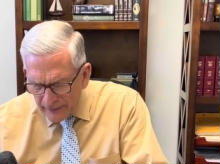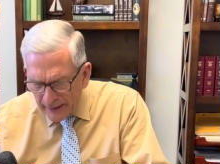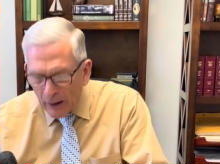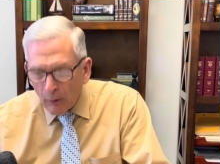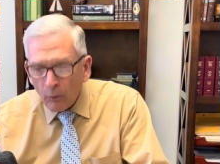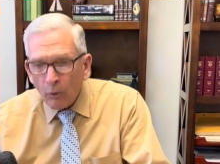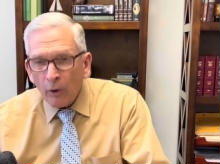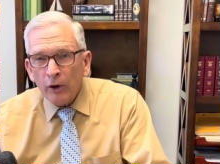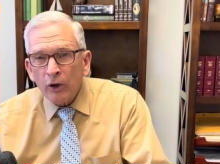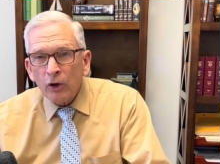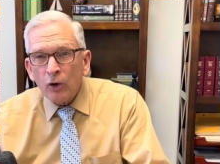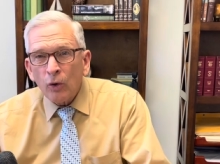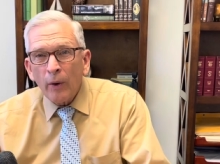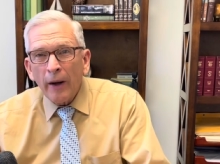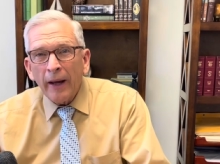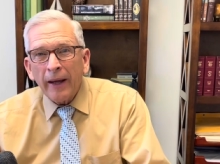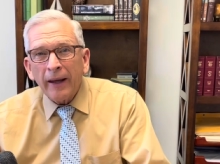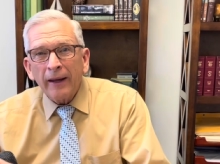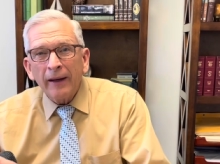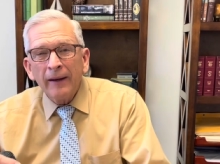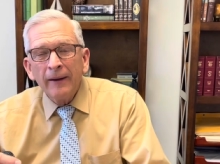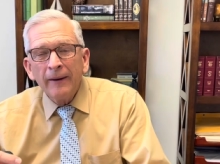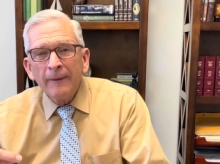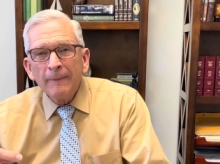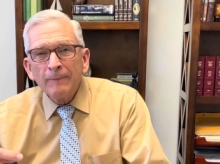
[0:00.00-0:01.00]
That word
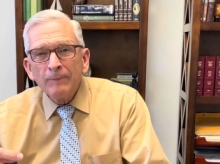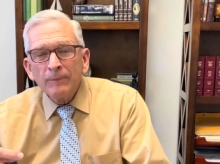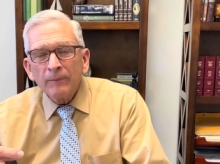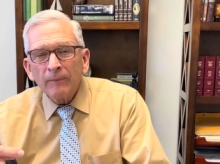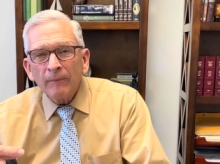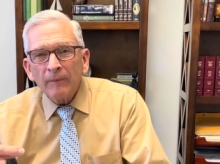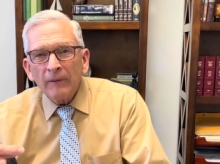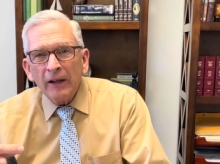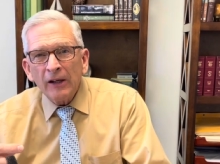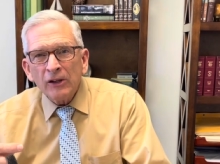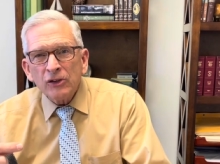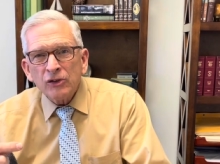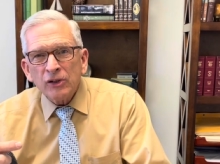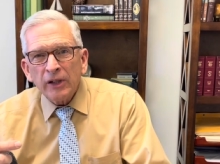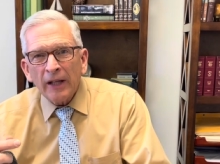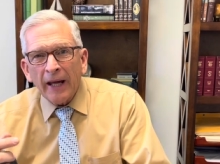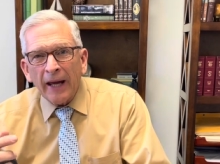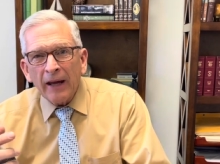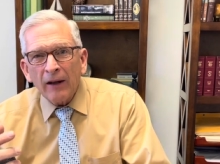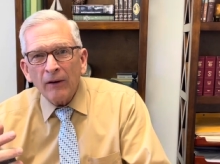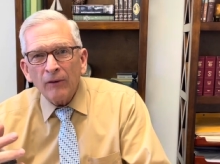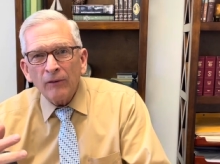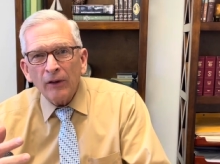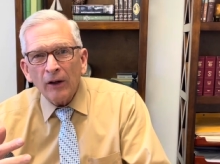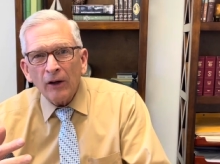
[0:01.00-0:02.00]
quick is
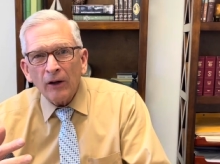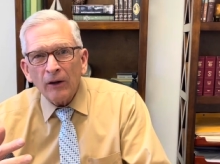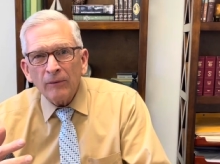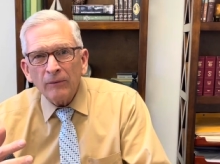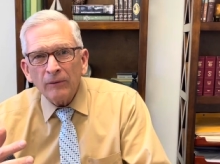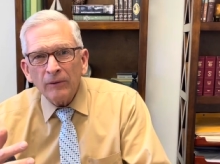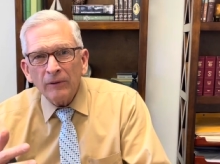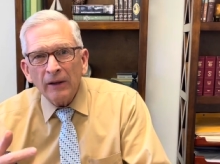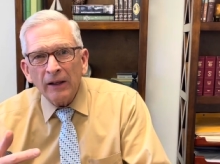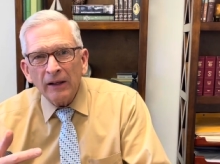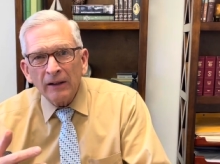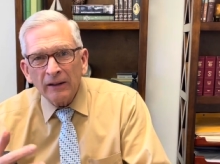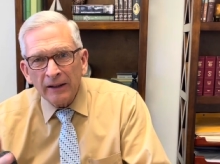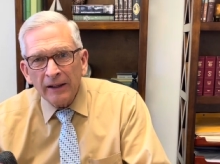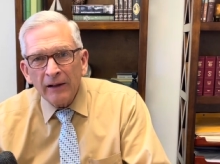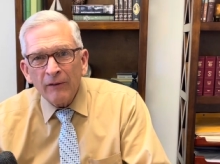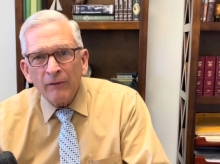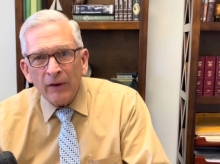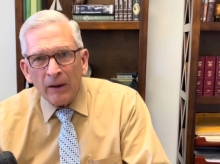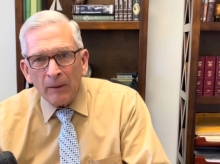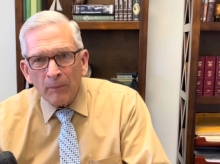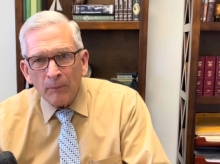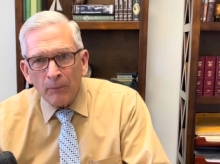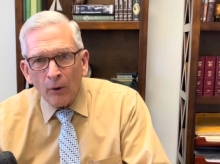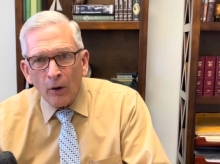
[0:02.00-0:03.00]
like the
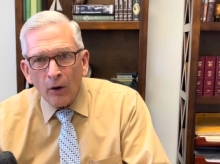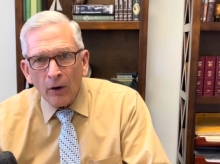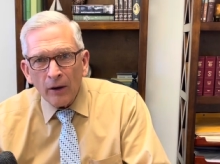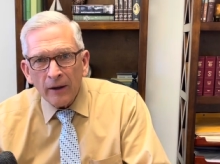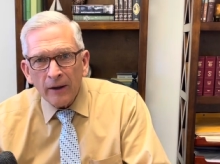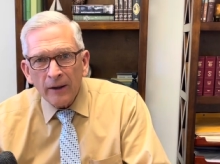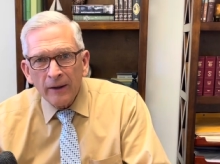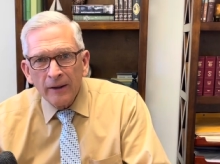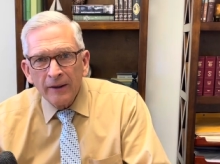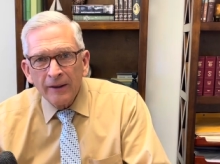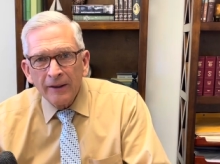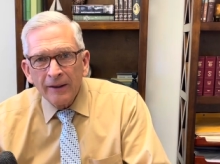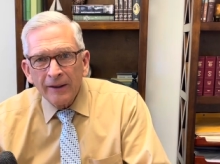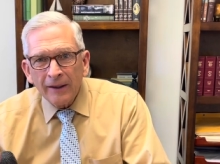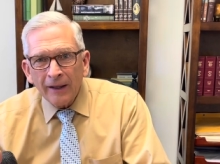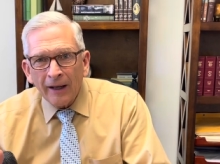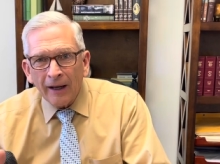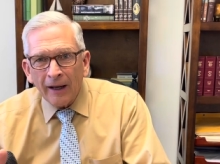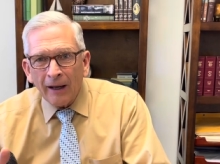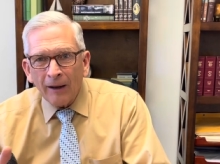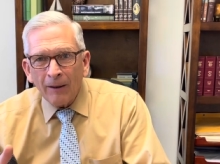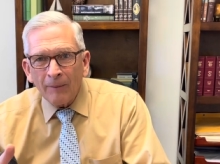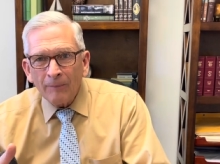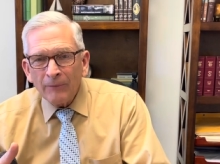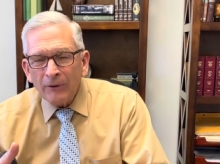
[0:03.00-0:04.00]
living book.
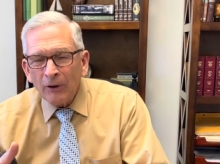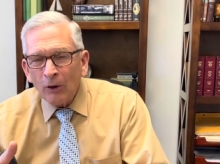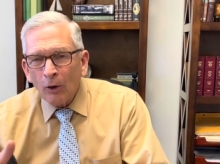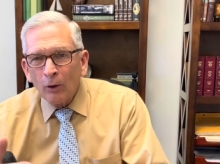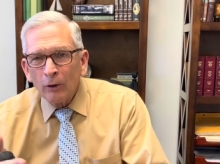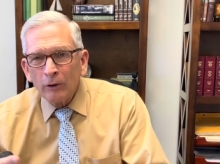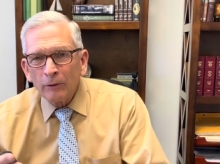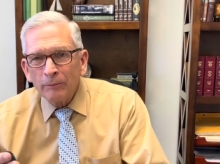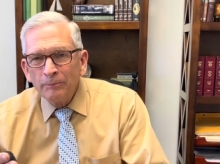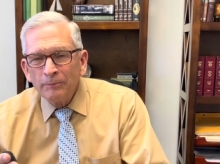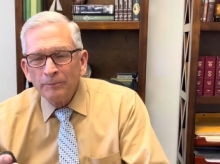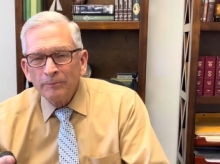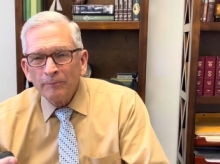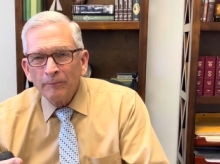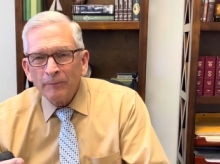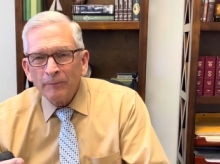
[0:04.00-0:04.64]
Um, the old